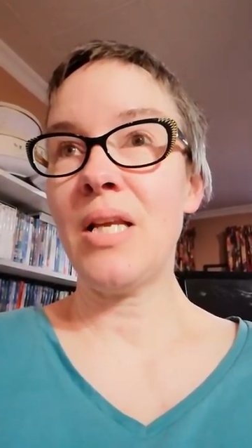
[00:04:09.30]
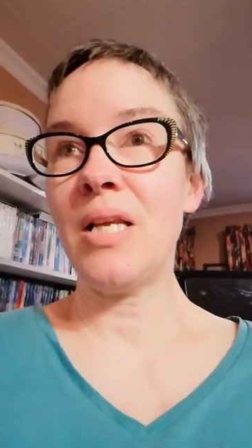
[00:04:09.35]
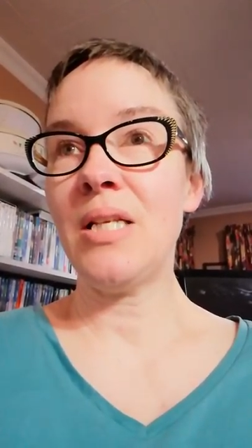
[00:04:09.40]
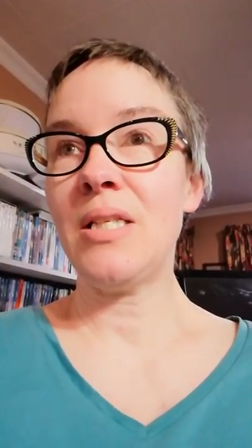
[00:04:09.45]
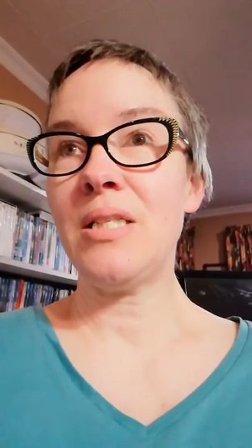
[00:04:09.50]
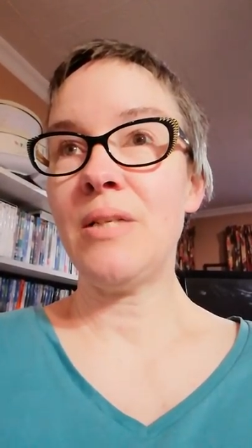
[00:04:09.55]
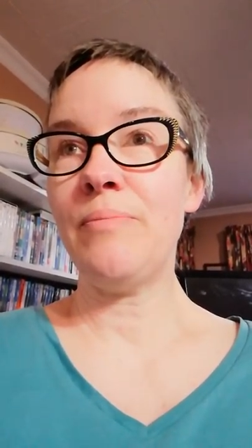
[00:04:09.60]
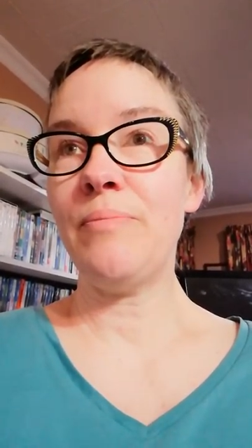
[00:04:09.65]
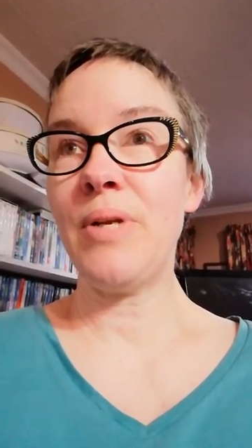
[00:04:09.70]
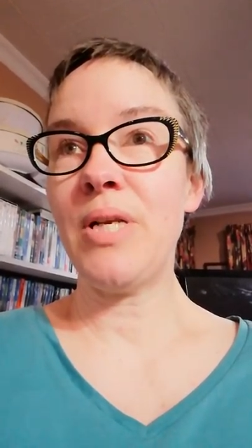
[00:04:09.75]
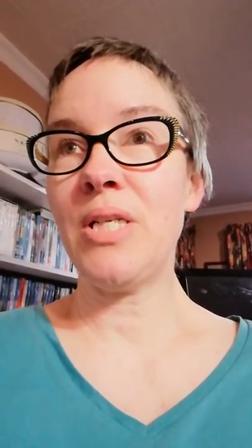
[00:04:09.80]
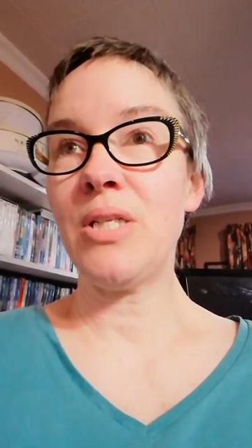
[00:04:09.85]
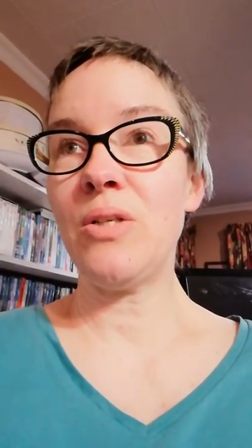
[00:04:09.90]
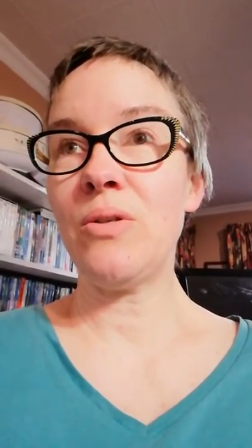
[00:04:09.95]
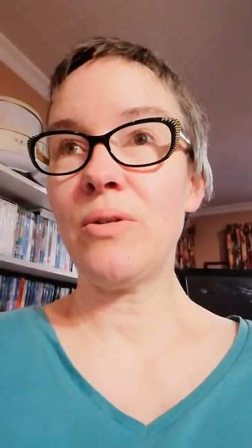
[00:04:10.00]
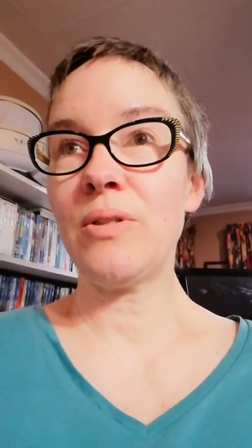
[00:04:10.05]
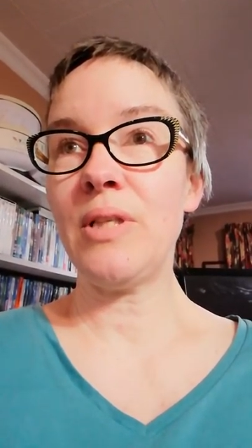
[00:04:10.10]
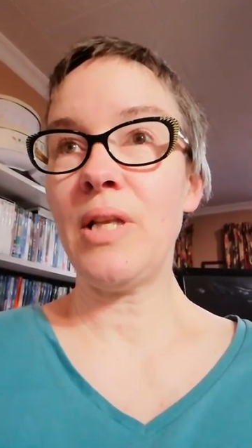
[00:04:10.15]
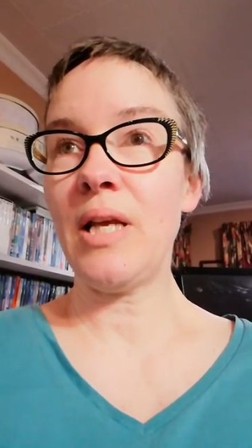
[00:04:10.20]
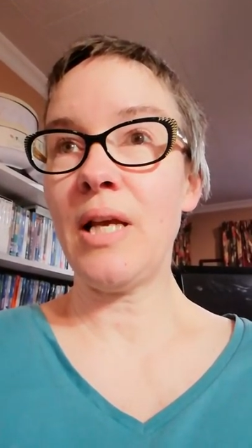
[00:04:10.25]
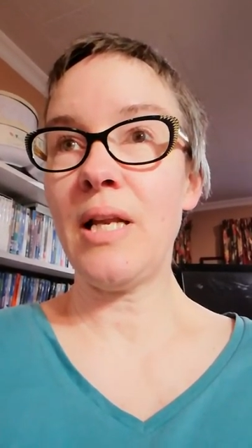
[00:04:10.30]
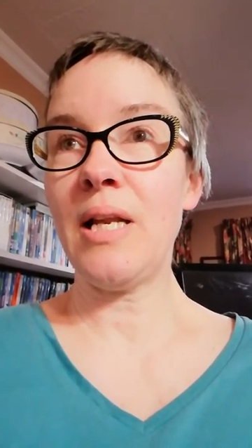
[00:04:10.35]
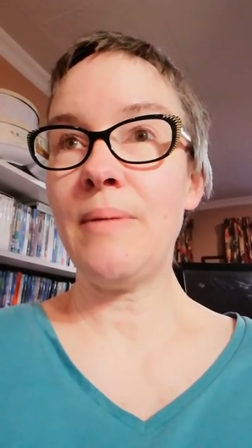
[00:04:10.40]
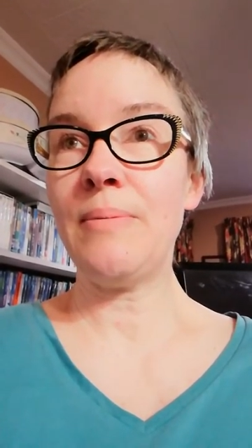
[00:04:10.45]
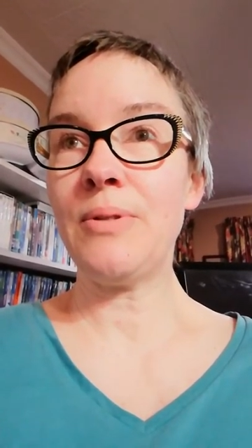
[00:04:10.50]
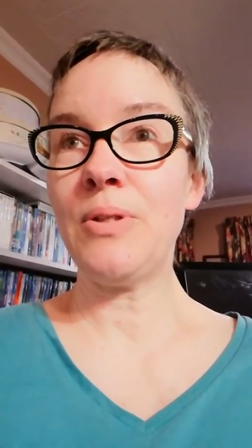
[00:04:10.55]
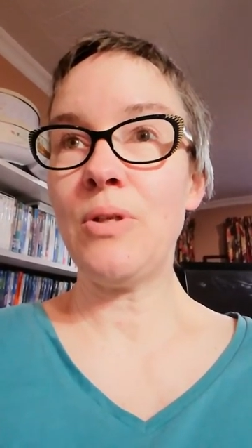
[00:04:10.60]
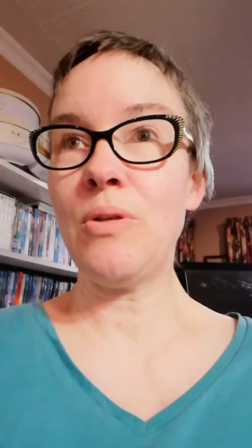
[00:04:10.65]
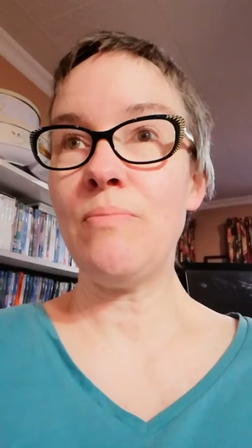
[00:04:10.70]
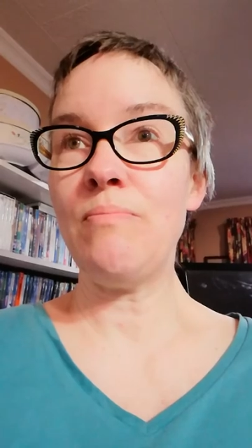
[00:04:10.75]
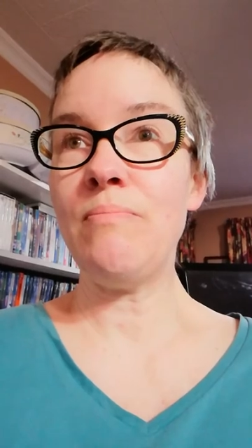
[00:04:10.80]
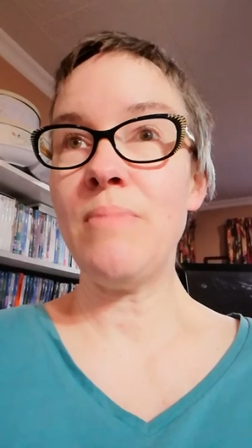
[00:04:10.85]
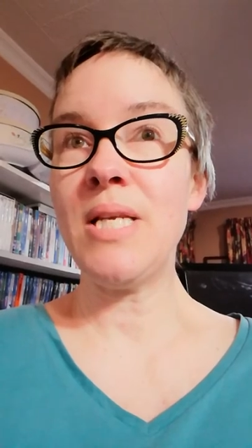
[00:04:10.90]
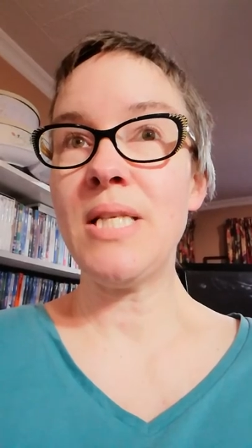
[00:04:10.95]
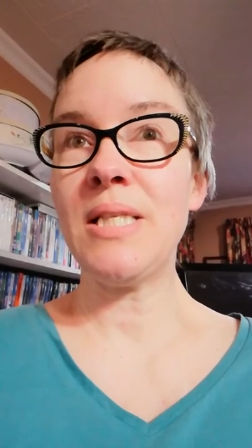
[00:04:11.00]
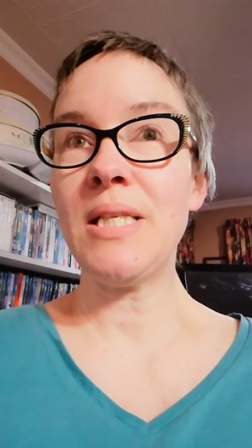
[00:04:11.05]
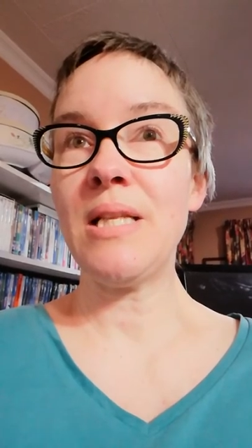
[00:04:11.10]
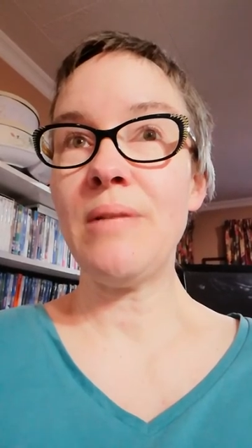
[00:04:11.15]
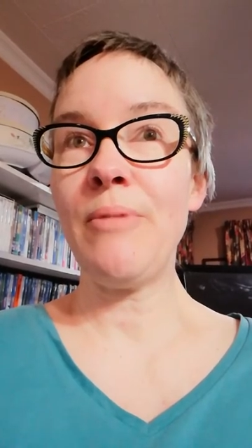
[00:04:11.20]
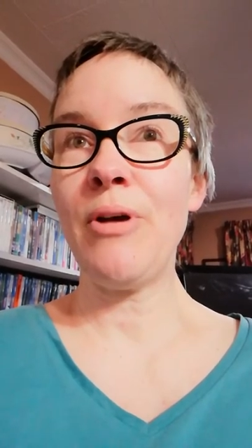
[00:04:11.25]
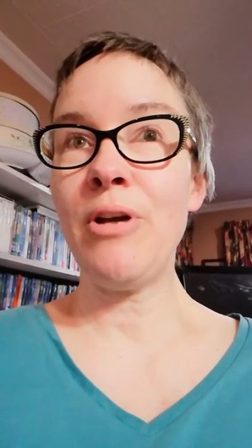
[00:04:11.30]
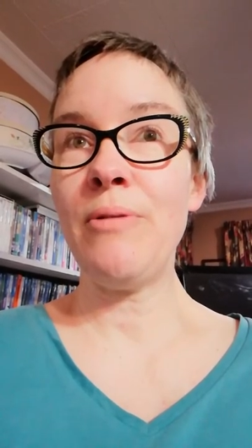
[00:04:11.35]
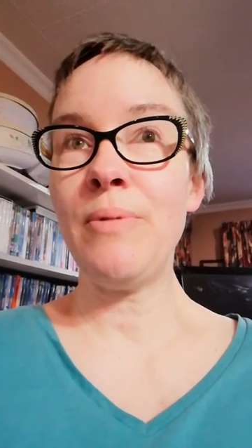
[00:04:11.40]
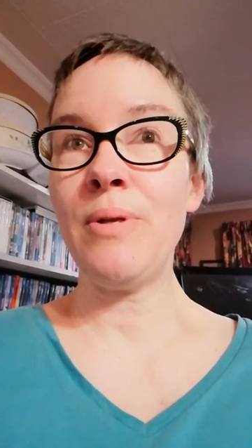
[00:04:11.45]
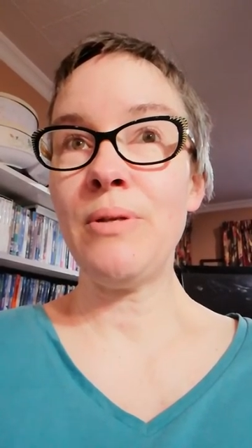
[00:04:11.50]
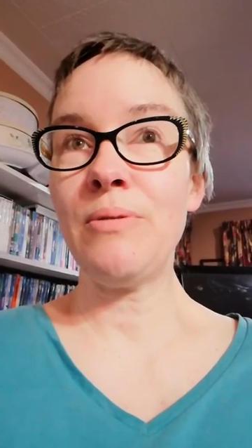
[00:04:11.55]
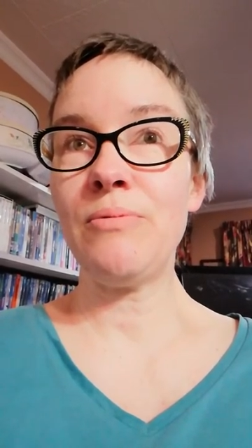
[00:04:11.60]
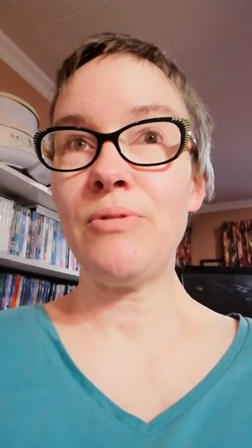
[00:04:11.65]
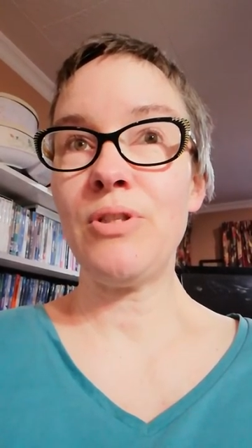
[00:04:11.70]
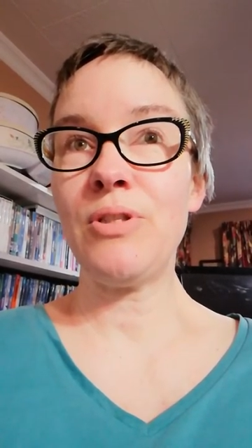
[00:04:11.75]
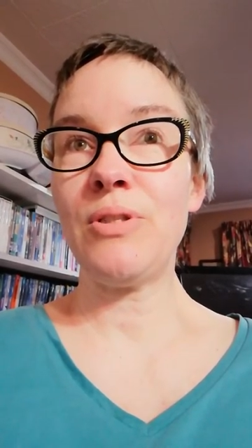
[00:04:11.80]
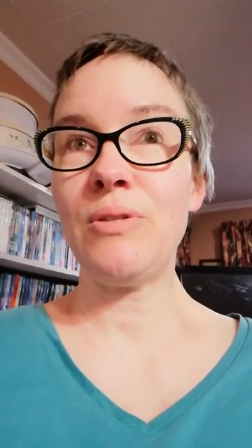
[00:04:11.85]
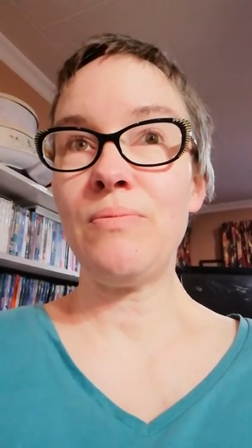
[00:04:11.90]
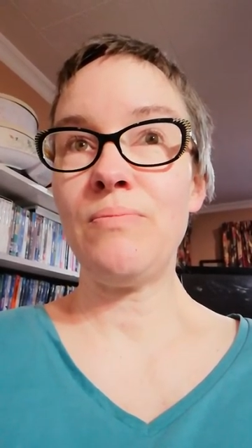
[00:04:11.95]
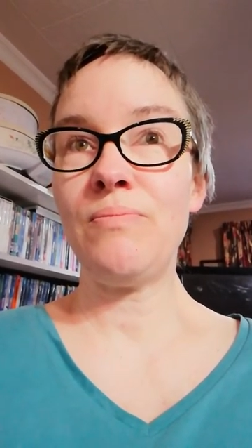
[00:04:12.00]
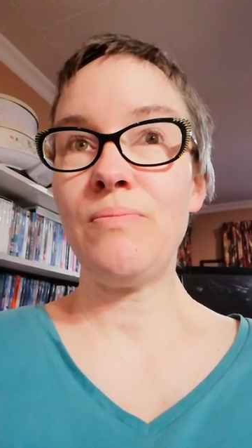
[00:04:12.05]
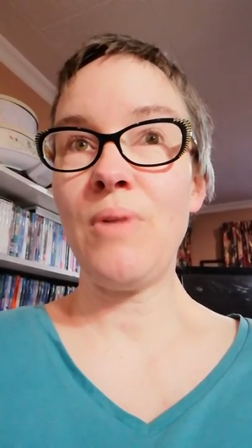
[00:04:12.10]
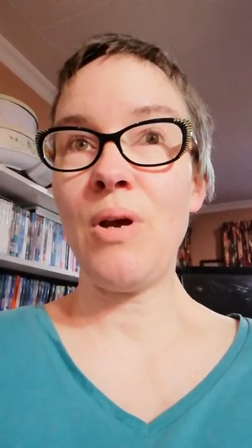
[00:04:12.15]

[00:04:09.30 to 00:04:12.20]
Kitchen bench looks like an absolute mess at the moment.